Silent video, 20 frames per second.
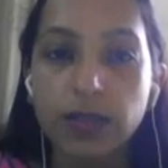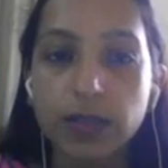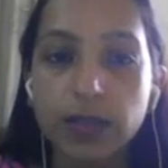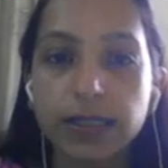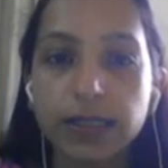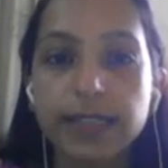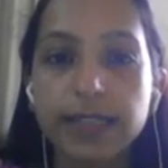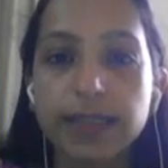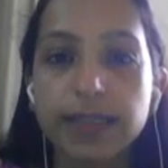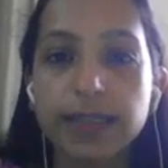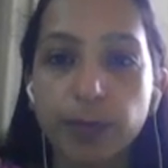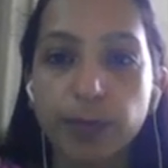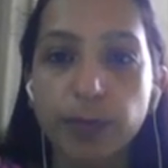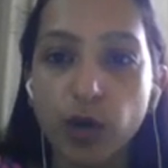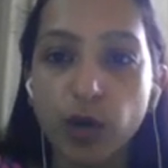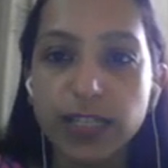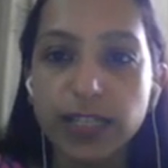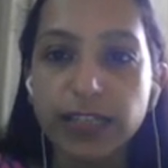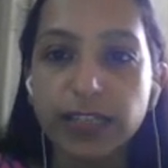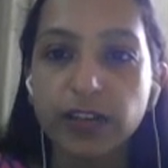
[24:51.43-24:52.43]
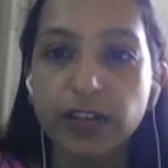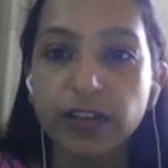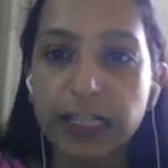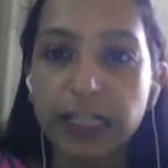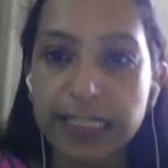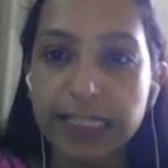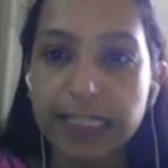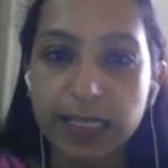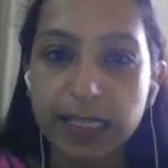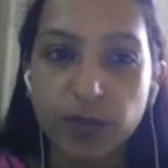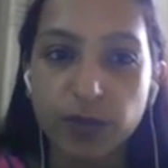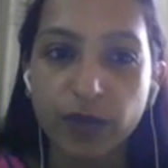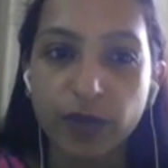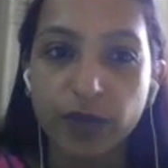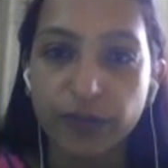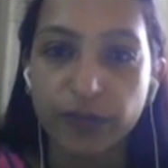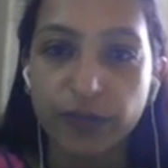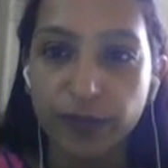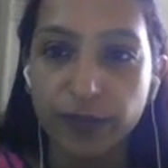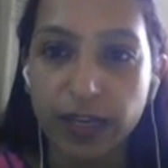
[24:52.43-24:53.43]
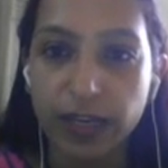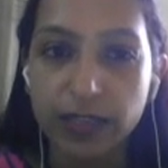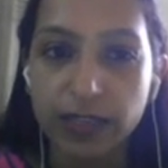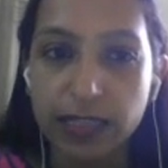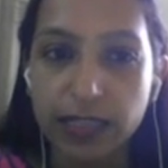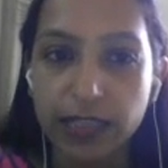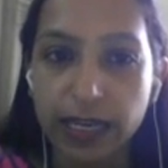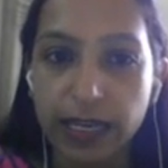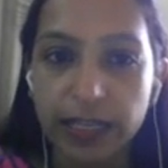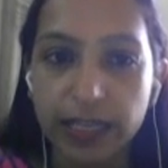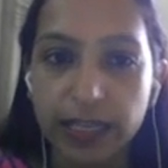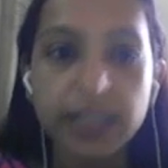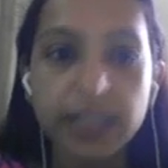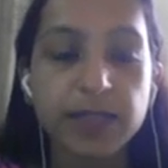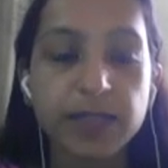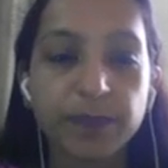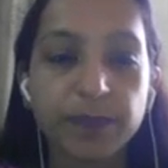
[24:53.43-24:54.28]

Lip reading: the support and criticism of various theories.